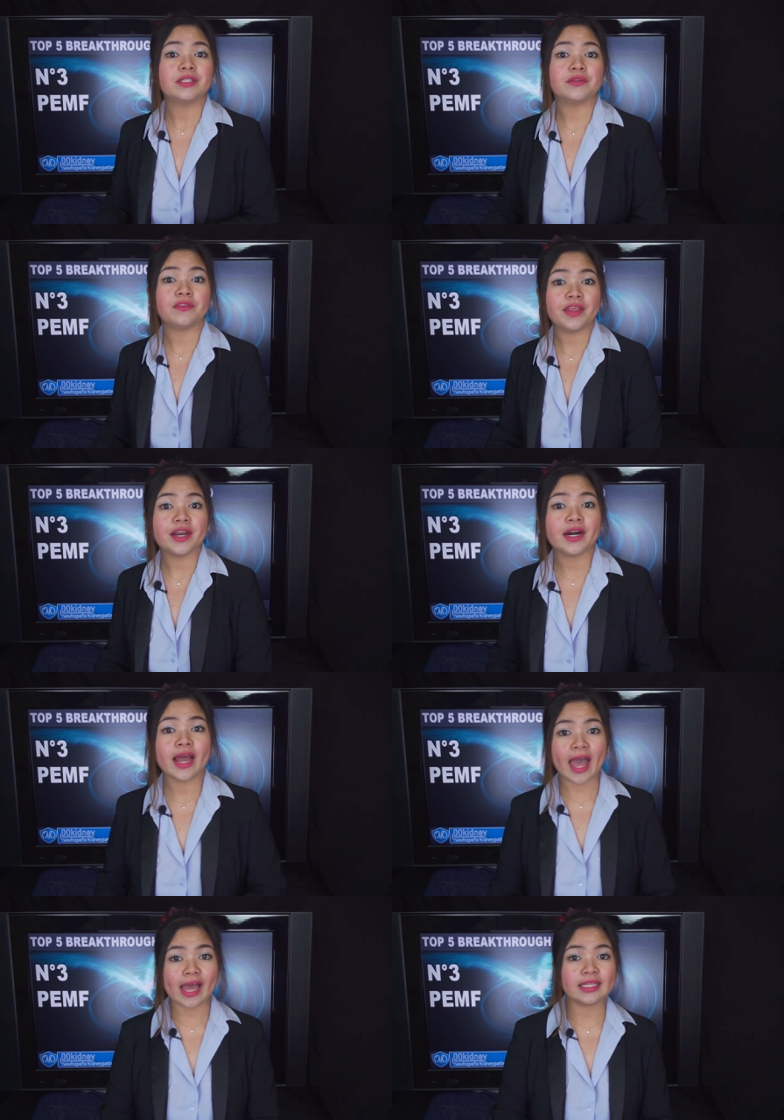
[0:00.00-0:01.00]
to their
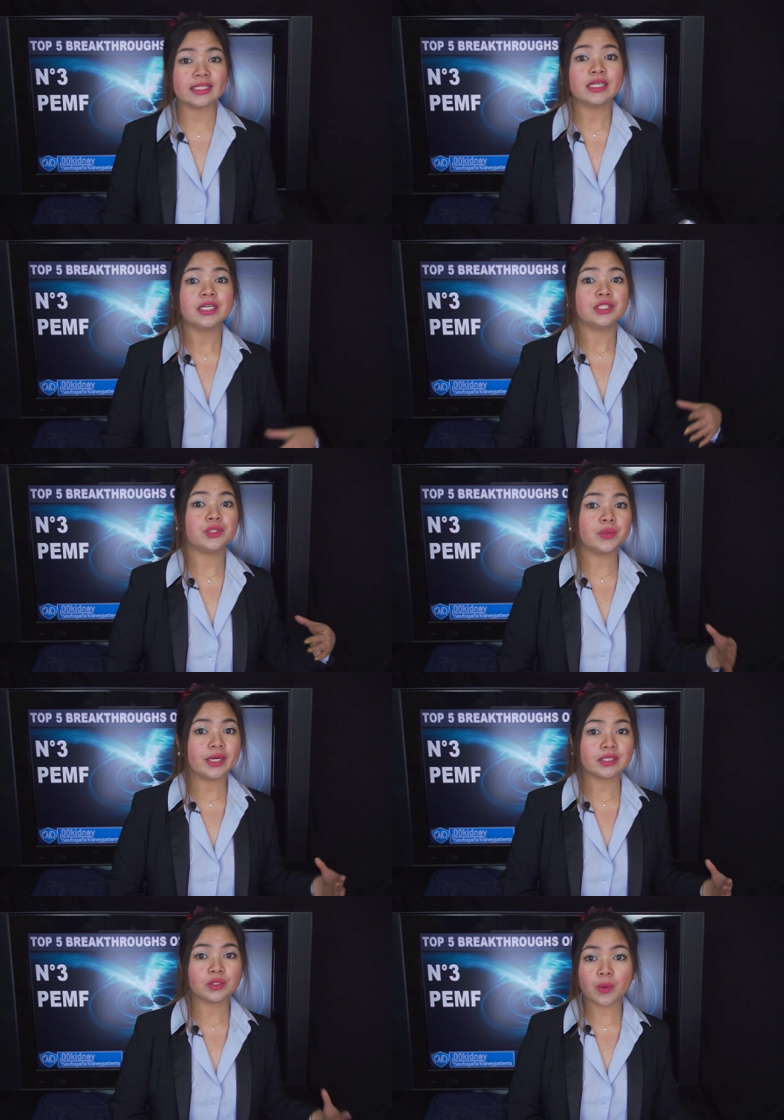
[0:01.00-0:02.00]
head
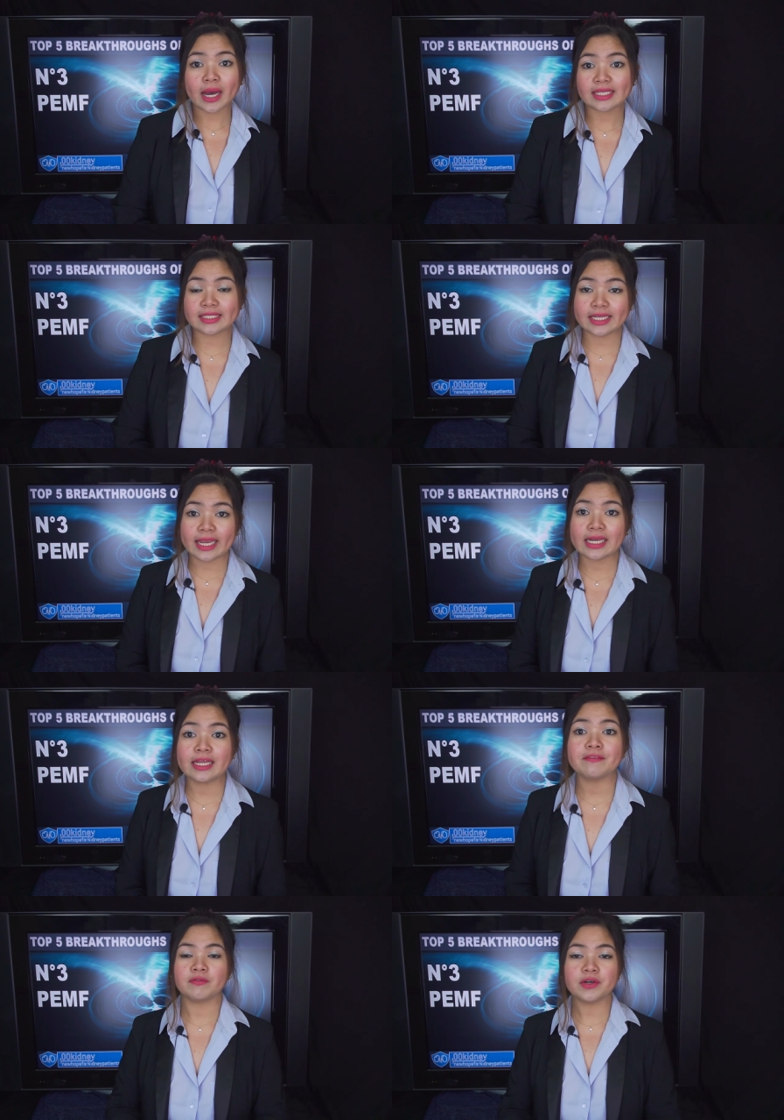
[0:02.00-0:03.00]
during twice
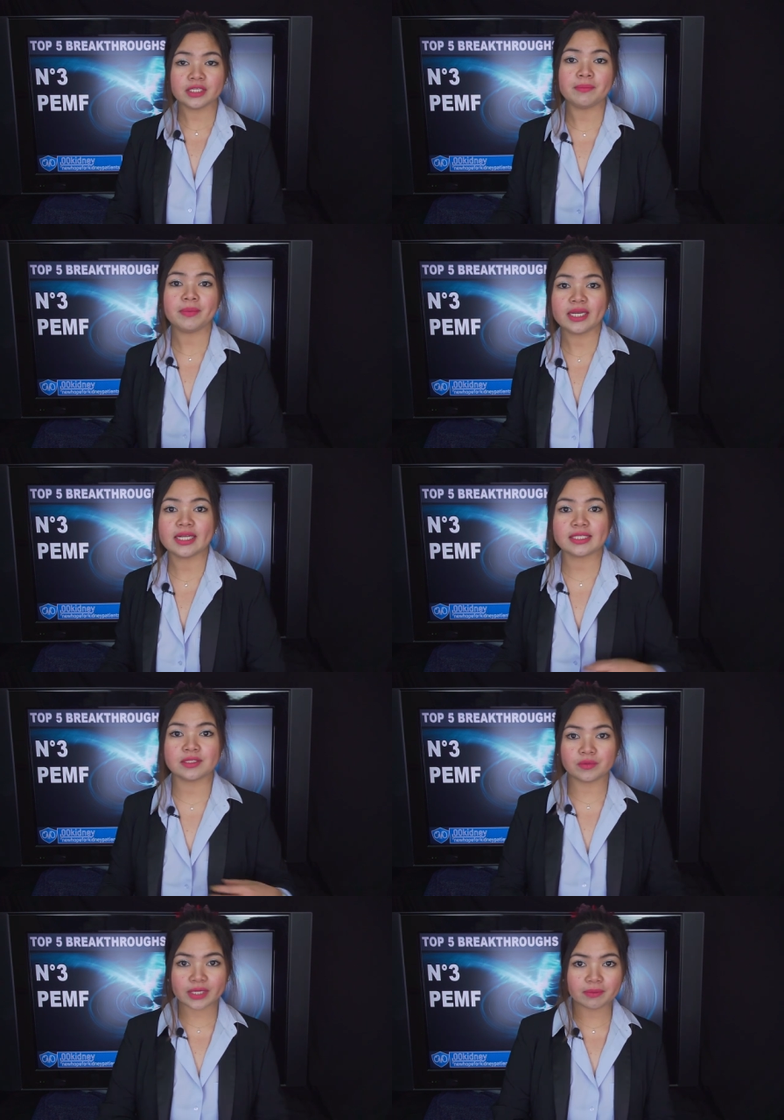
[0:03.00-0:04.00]
daily 40
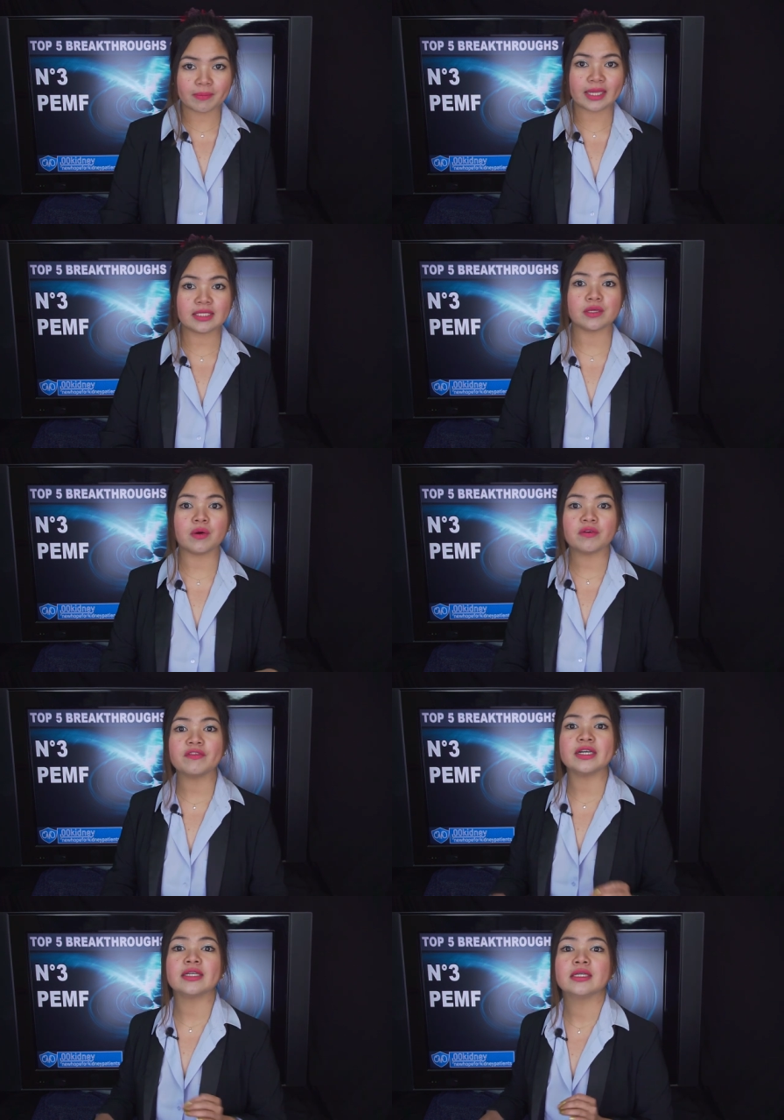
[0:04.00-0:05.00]
minutes treatments
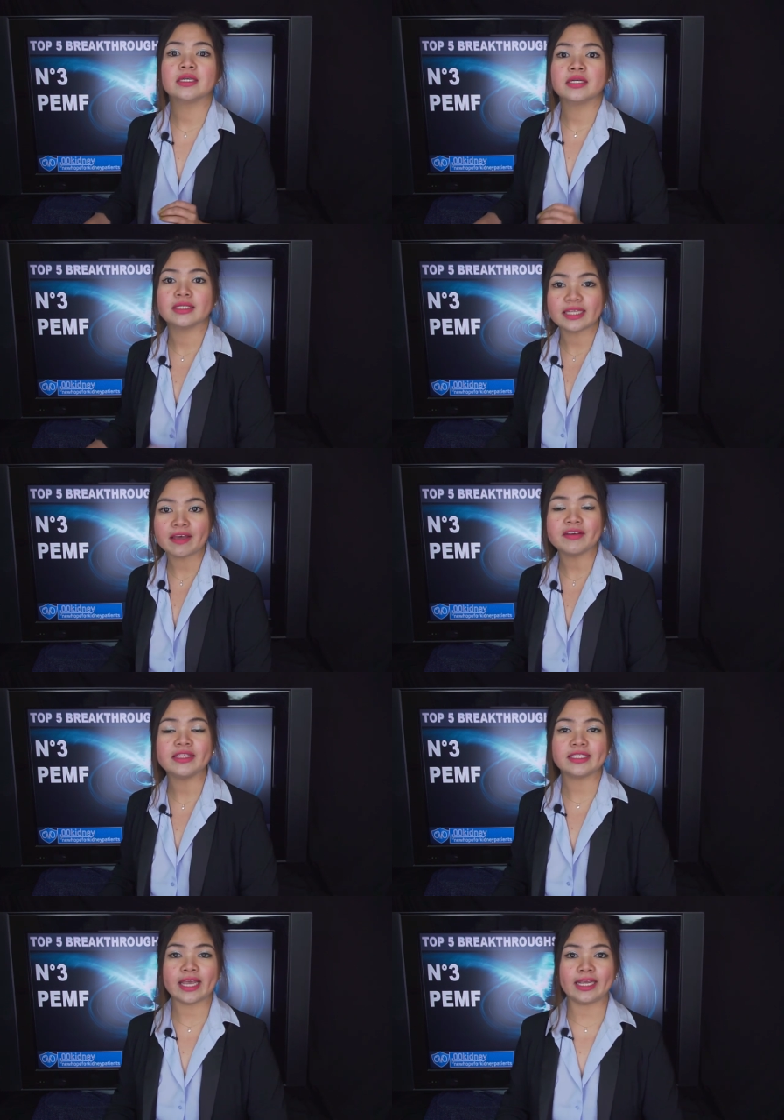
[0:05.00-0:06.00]
over
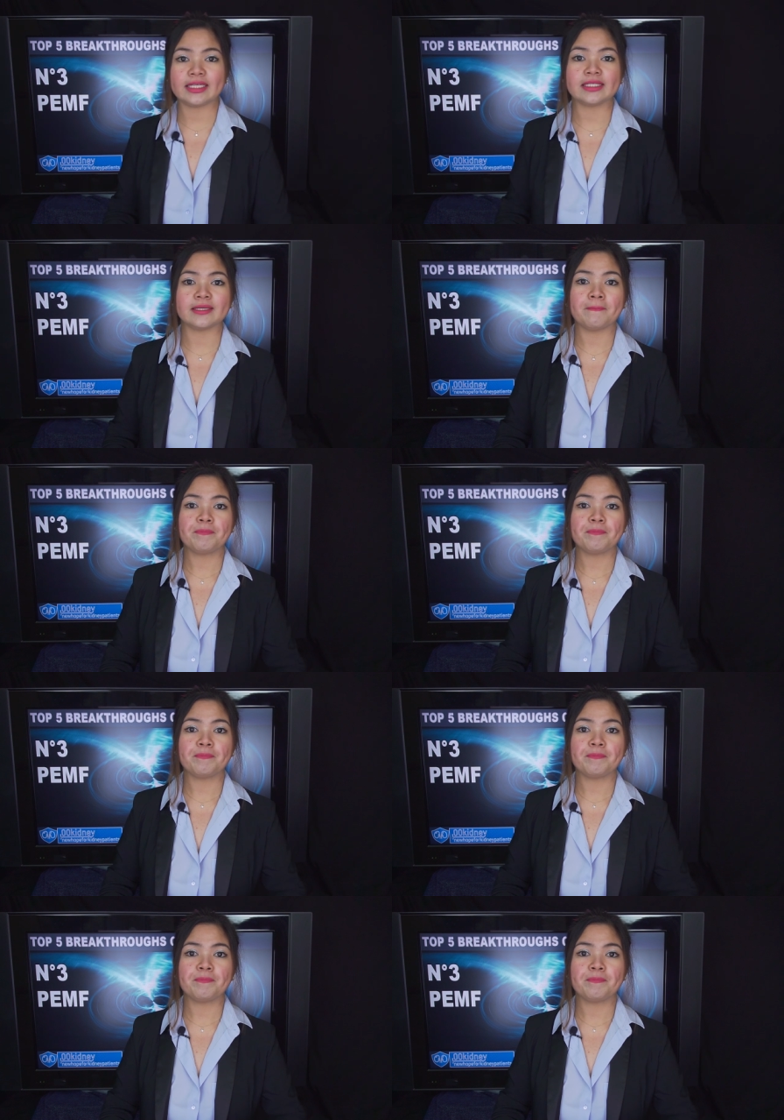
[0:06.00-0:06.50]
7 days.